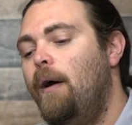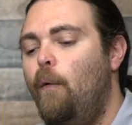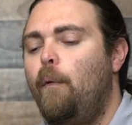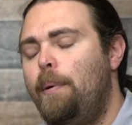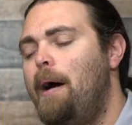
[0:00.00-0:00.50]

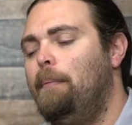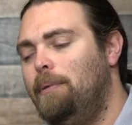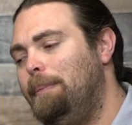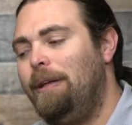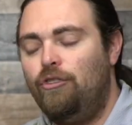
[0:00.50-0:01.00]
or will
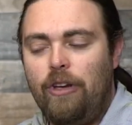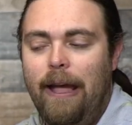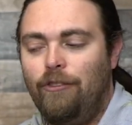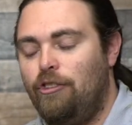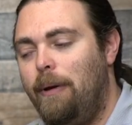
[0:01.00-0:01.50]
probably be
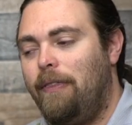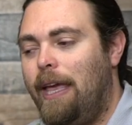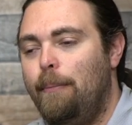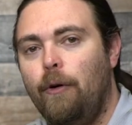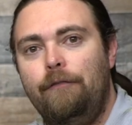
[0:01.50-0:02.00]
changed to make the
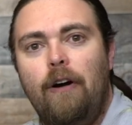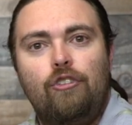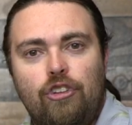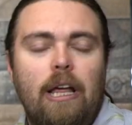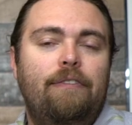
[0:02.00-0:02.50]
game more
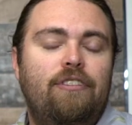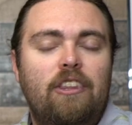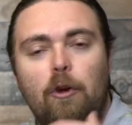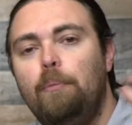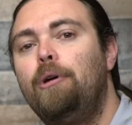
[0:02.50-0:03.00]
functional i've
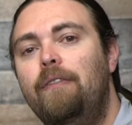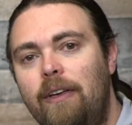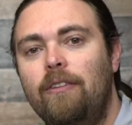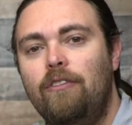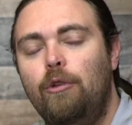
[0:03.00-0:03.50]
seen their
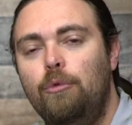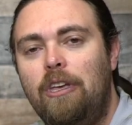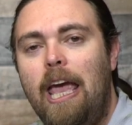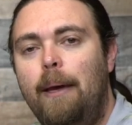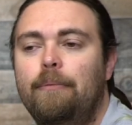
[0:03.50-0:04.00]
previous two
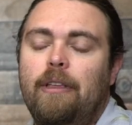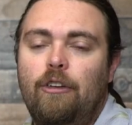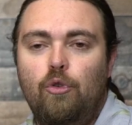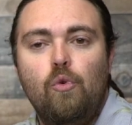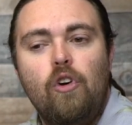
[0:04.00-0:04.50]
games
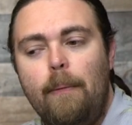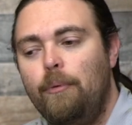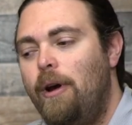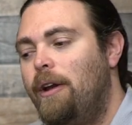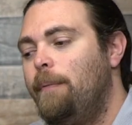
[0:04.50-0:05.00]
like tour
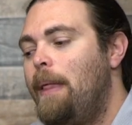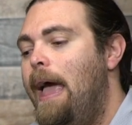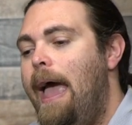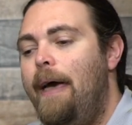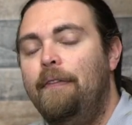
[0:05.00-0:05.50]
operator
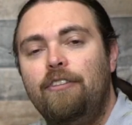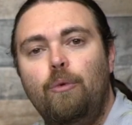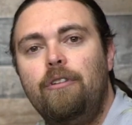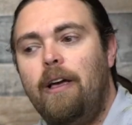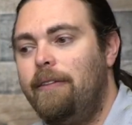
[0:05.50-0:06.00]
and this
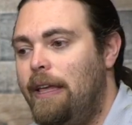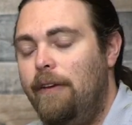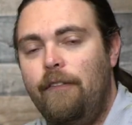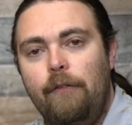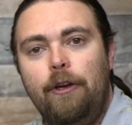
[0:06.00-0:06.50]
one does
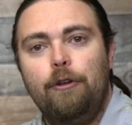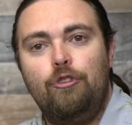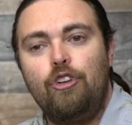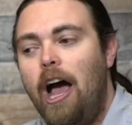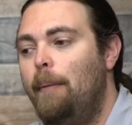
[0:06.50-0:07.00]
a very
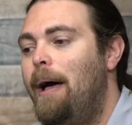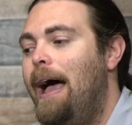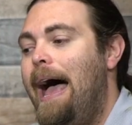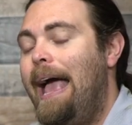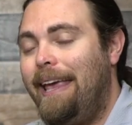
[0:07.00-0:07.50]
good job
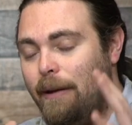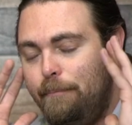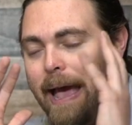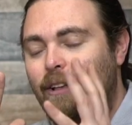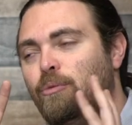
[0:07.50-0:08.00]
i can
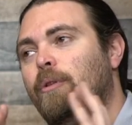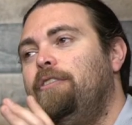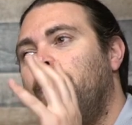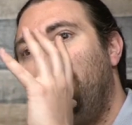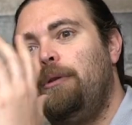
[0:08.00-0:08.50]
imagine what
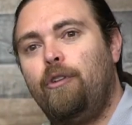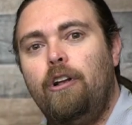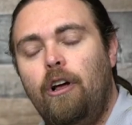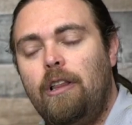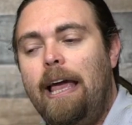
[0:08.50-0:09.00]
this game is going
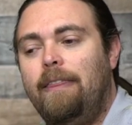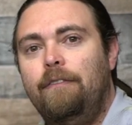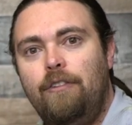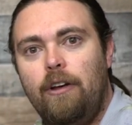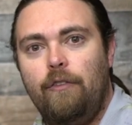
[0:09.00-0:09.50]
to look like
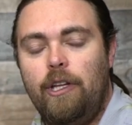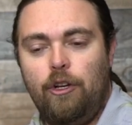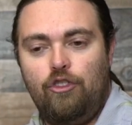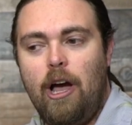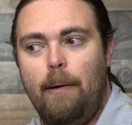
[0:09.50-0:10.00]
they've done a really
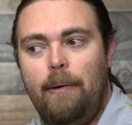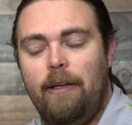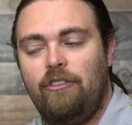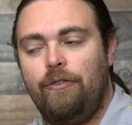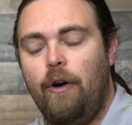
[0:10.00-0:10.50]
good job
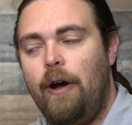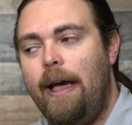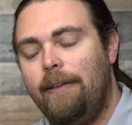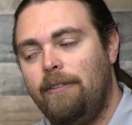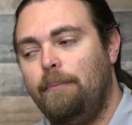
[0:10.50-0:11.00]
as far
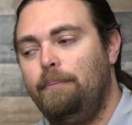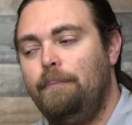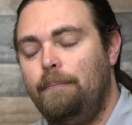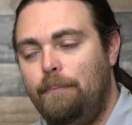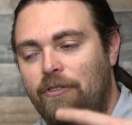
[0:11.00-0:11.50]
as
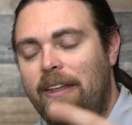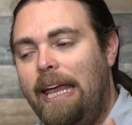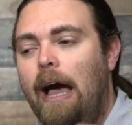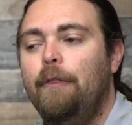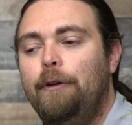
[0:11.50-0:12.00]

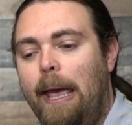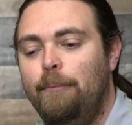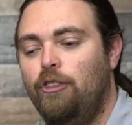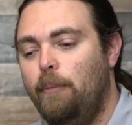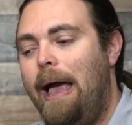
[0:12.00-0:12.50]
sending out their games to their